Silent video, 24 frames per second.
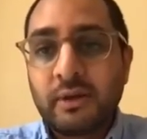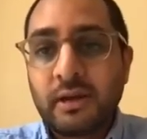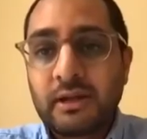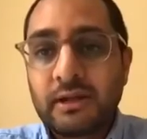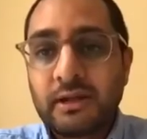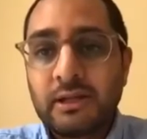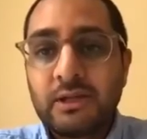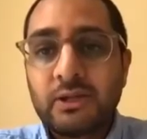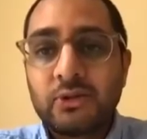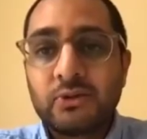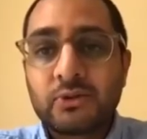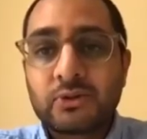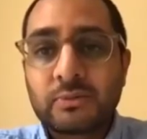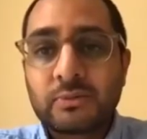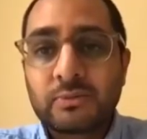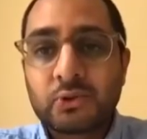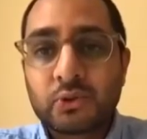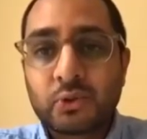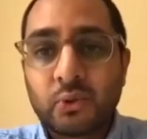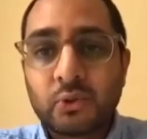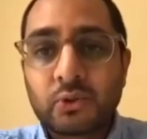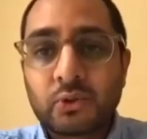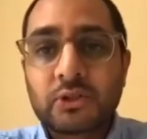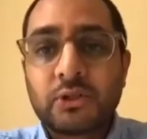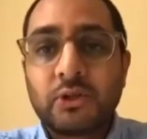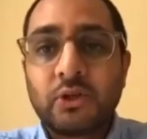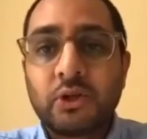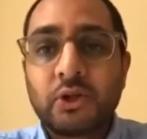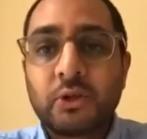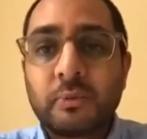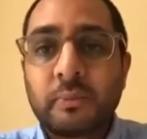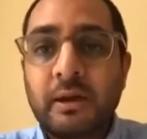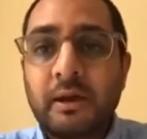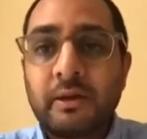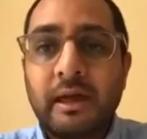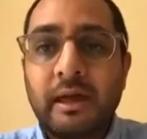And Hinduism talks a lot
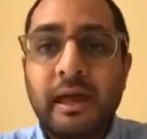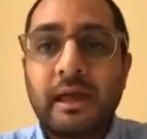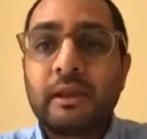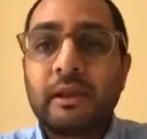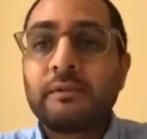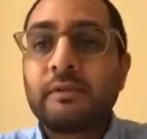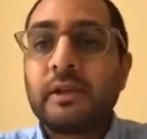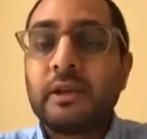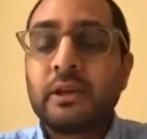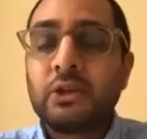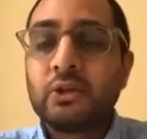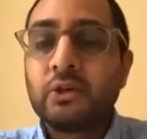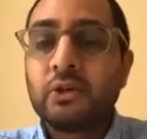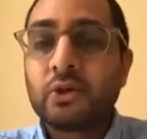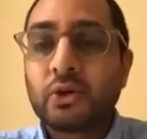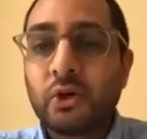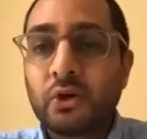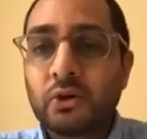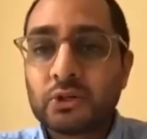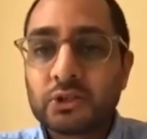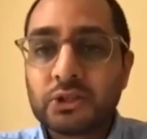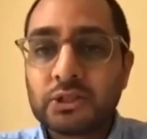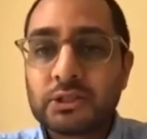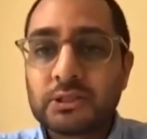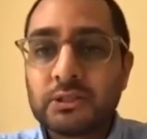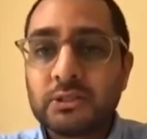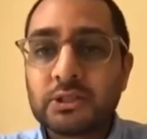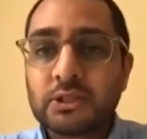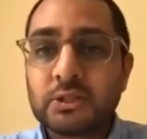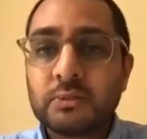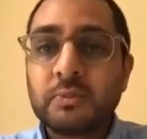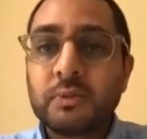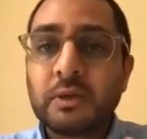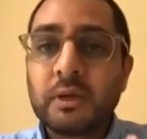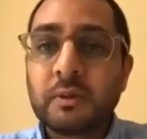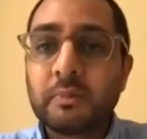about elevating your consciousness to
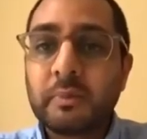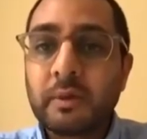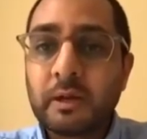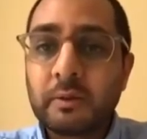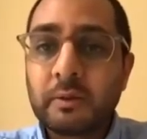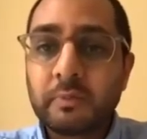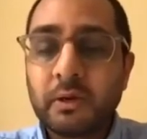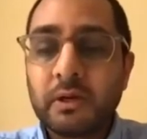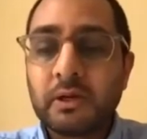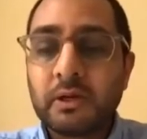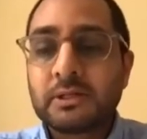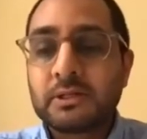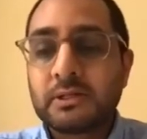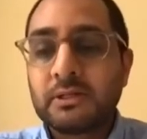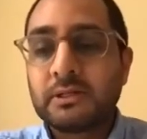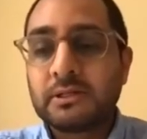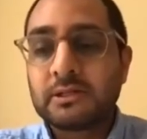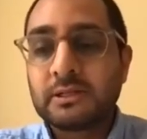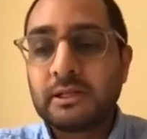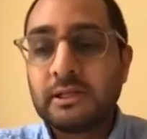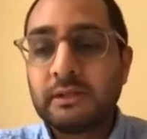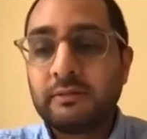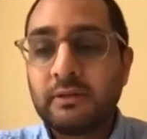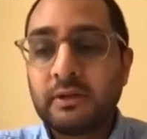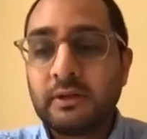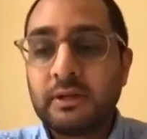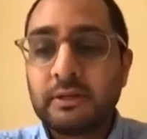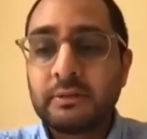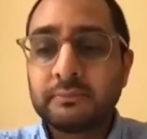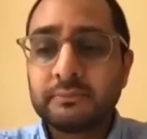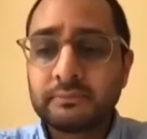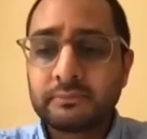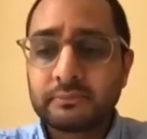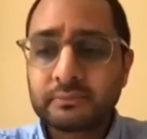be a better person, to live in